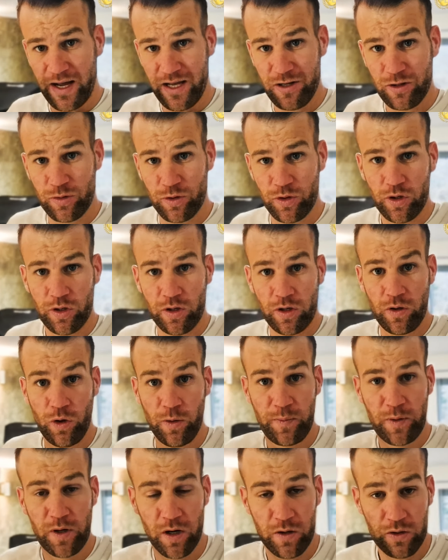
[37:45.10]
into your
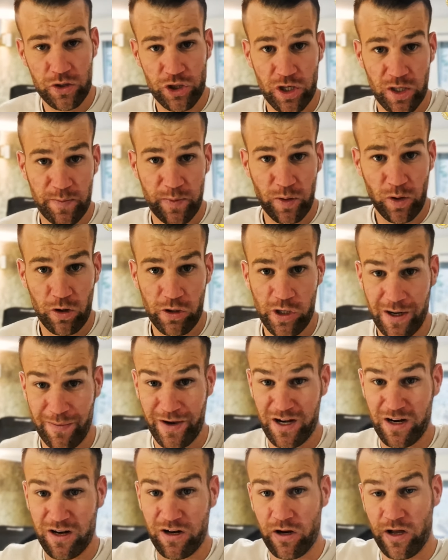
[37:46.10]
group coaching program
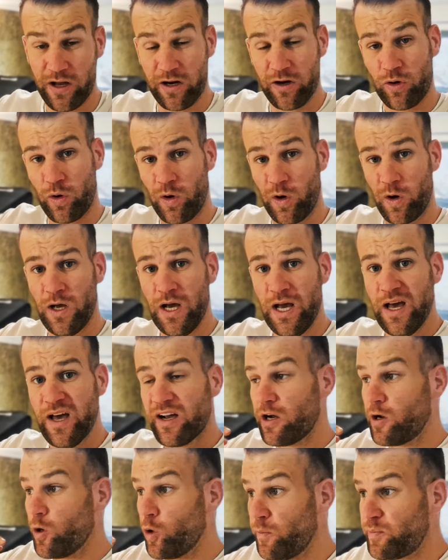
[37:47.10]
and enroll
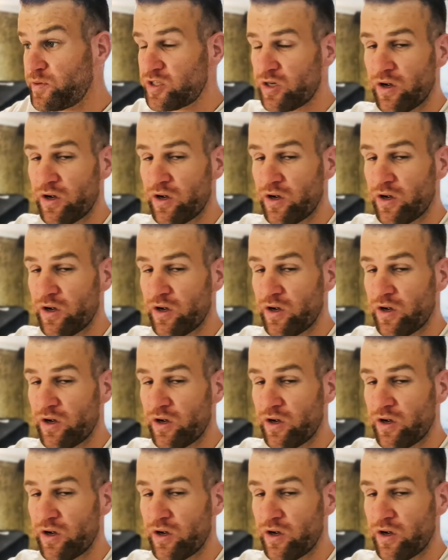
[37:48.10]
groups